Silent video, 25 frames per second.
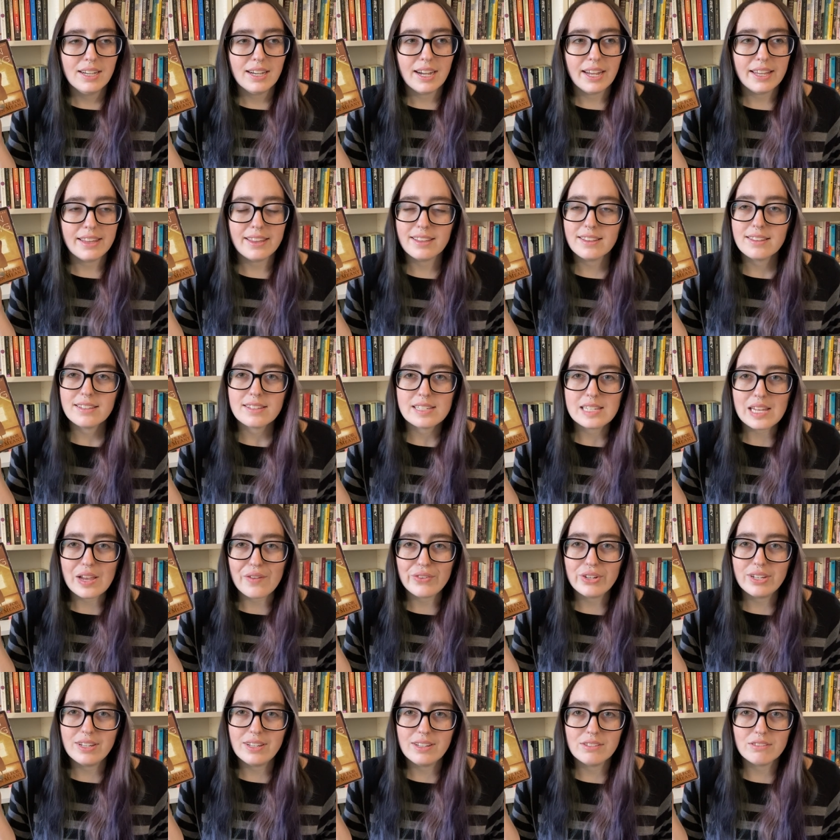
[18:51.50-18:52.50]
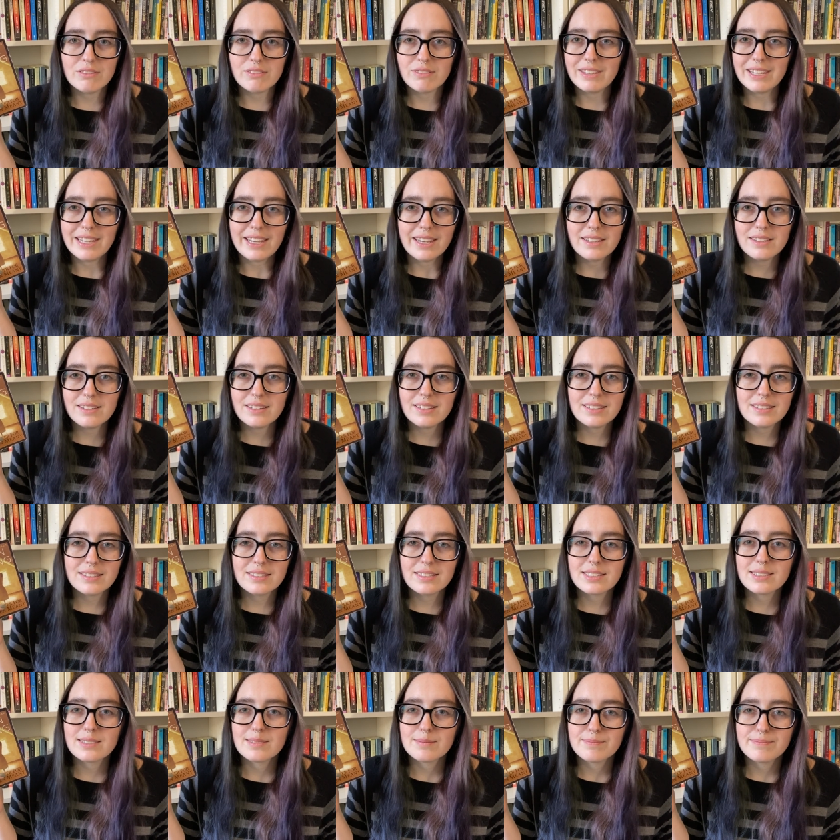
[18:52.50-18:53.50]
I think the 70s or the
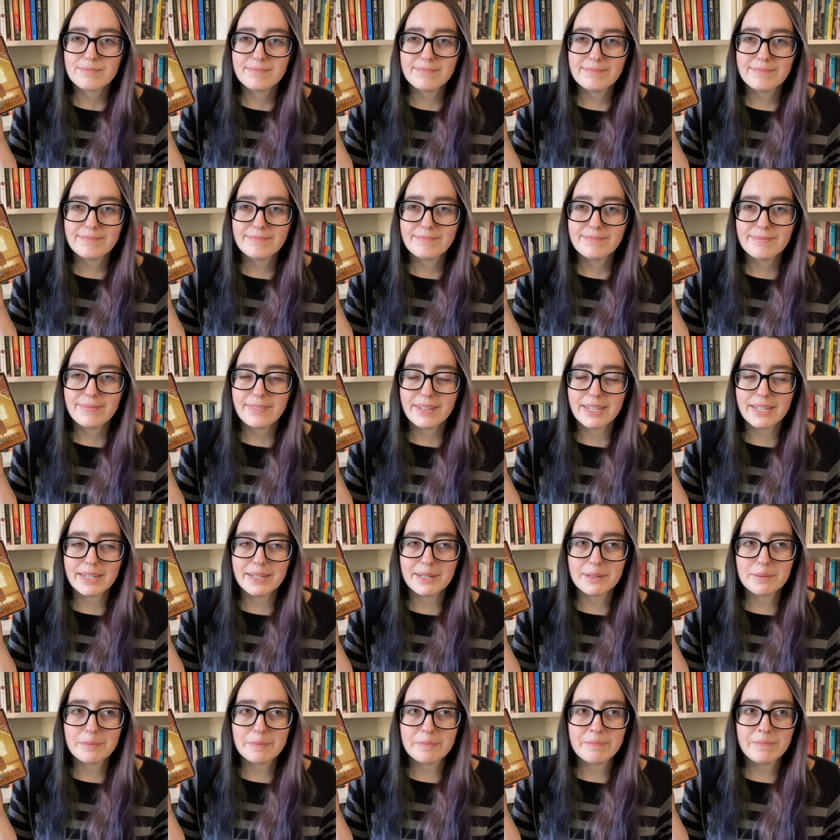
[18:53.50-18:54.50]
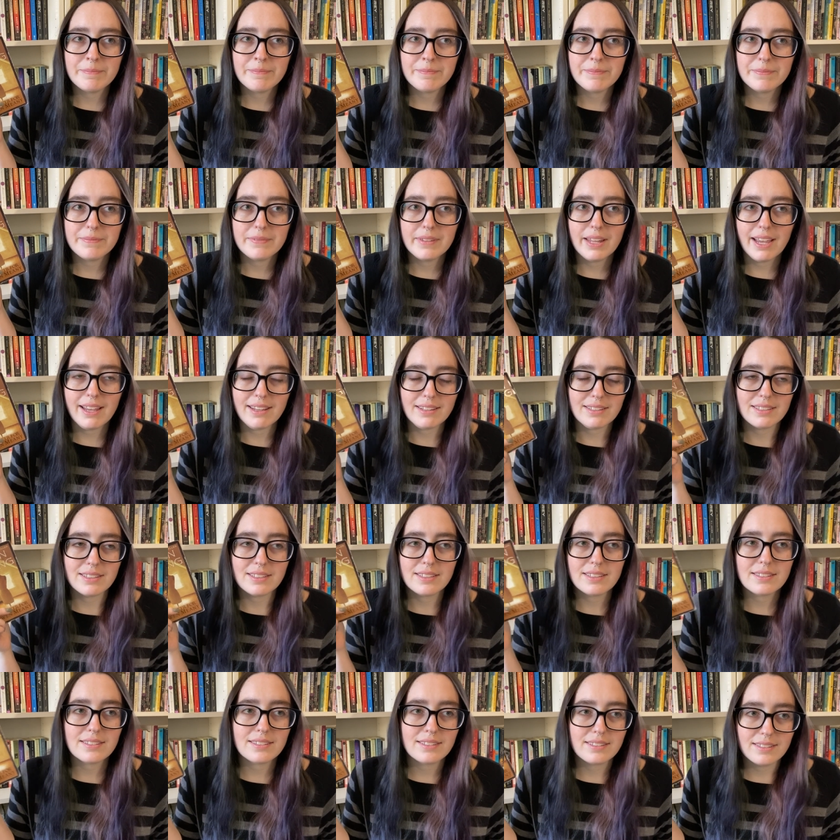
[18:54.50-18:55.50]
80s, um,
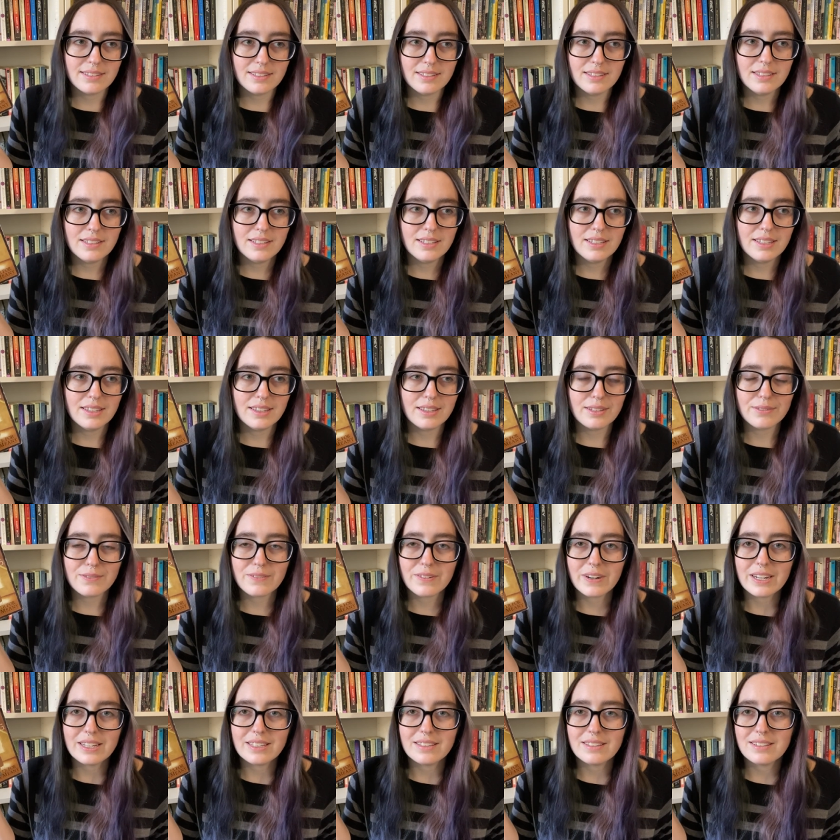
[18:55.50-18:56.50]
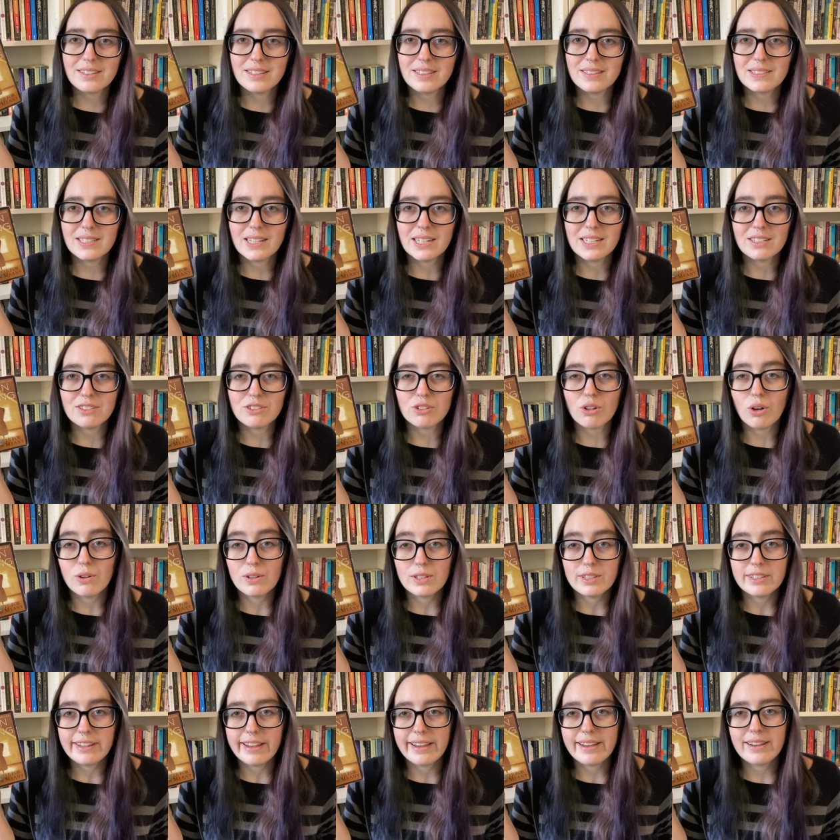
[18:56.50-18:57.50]
as the friend is an
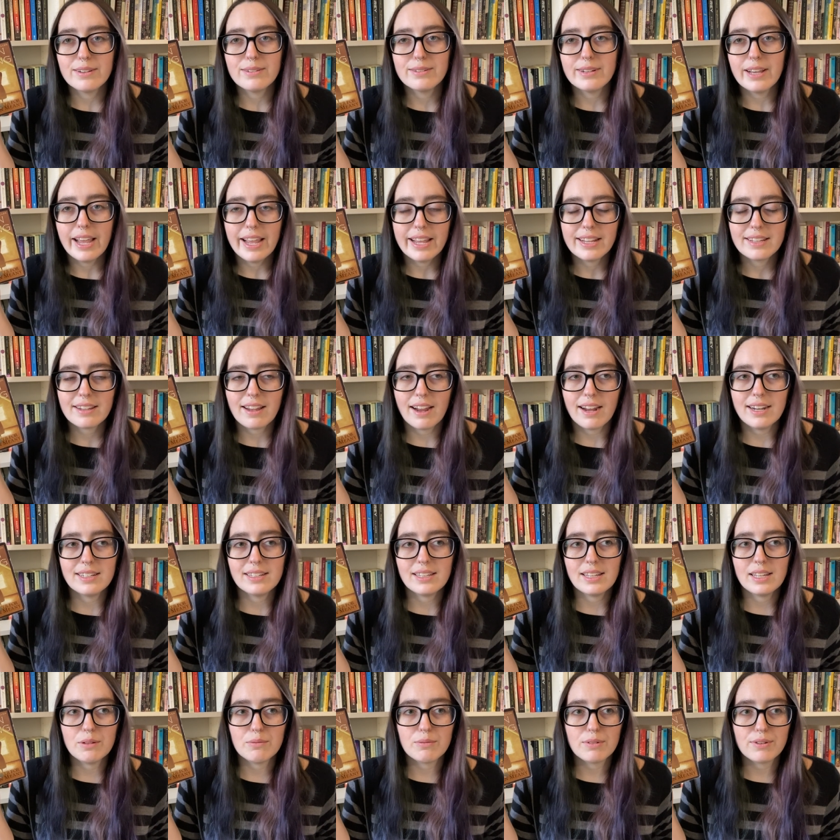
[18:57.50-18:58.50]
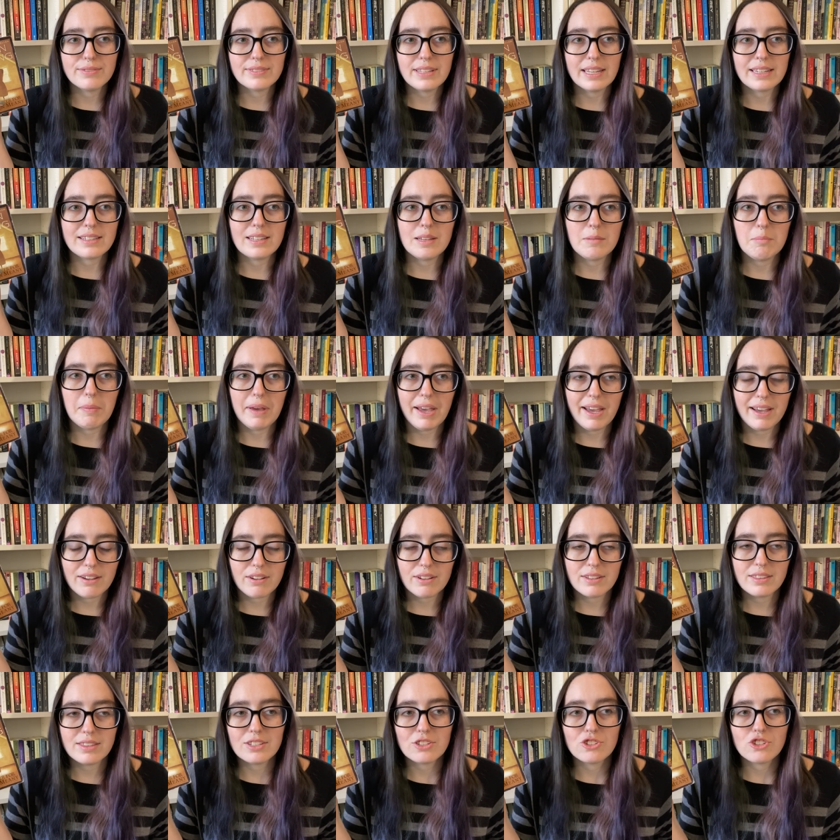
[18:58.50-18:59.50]
adult now and kind of like reflecting back
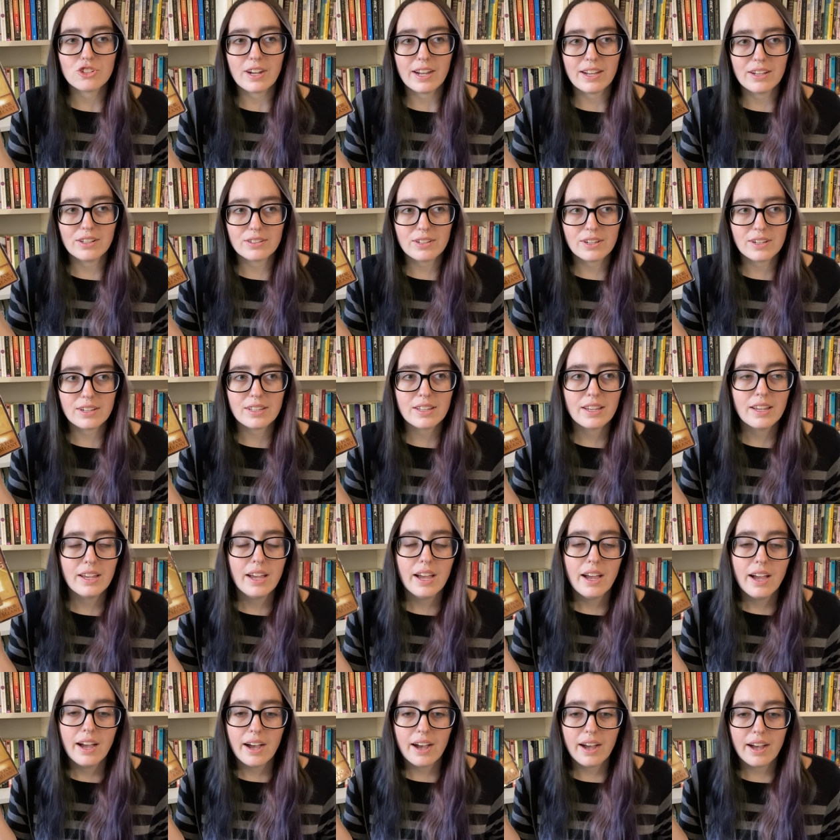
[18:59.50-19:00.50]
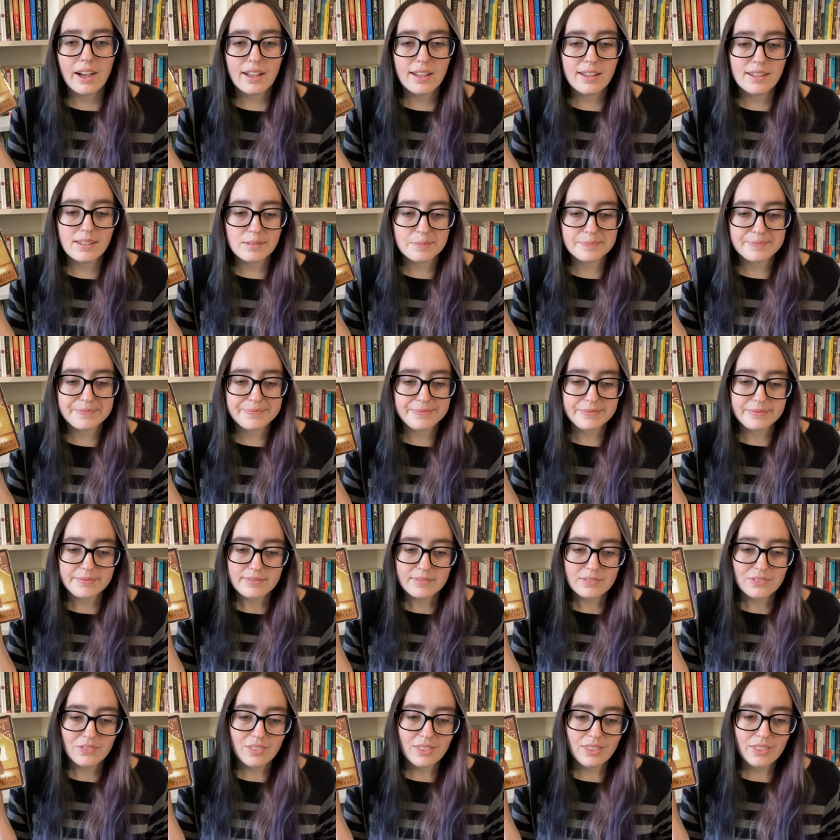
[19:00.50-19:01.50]
on this childhood. Um,
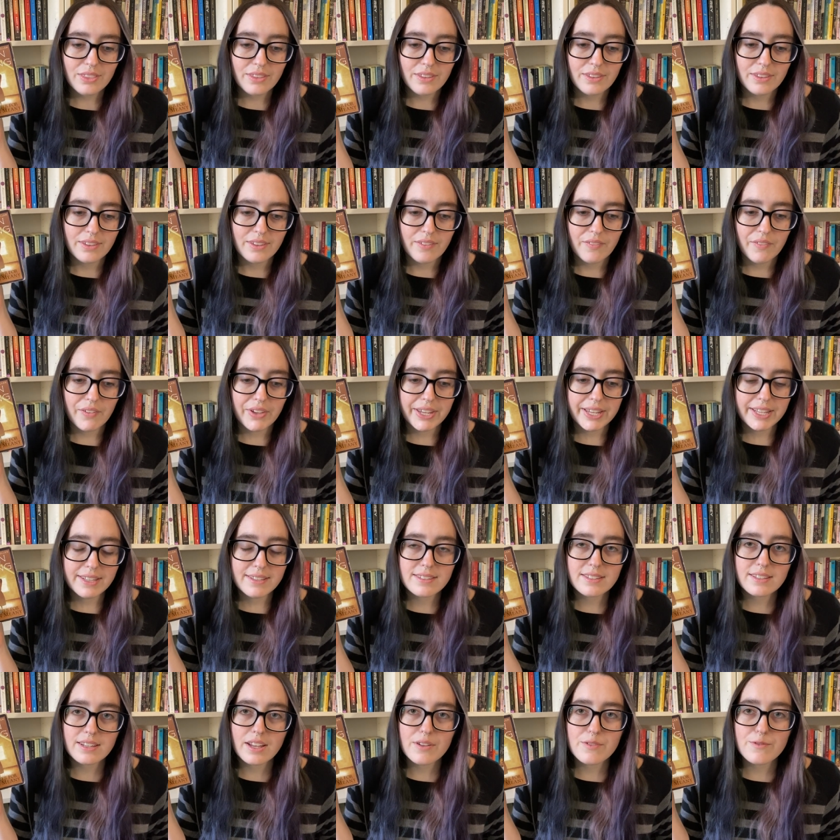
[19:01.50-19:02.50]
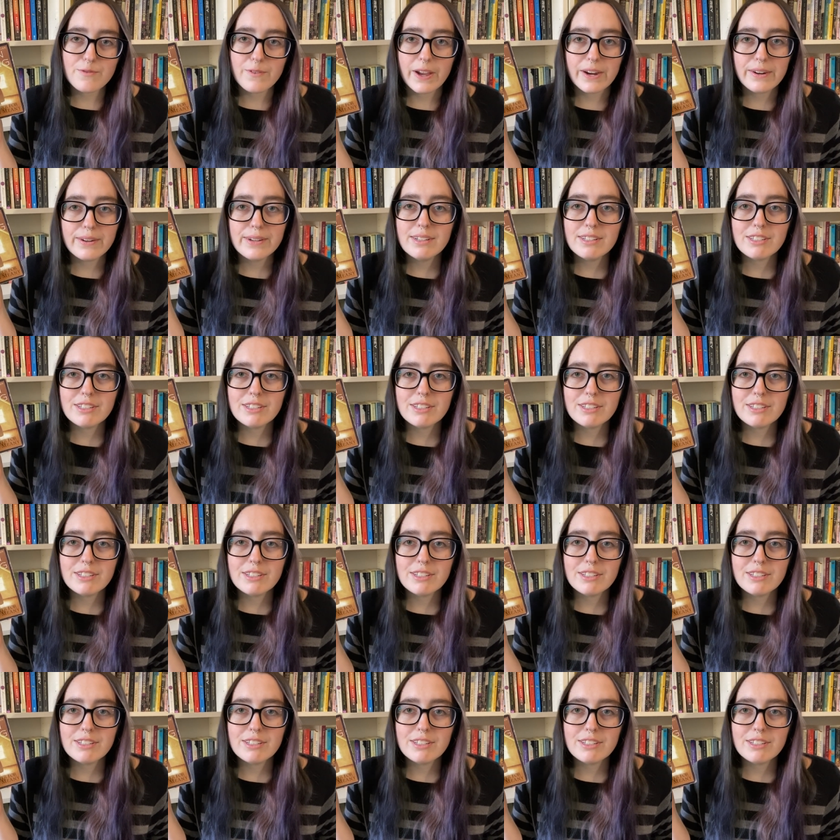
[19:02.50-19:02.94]
it's a very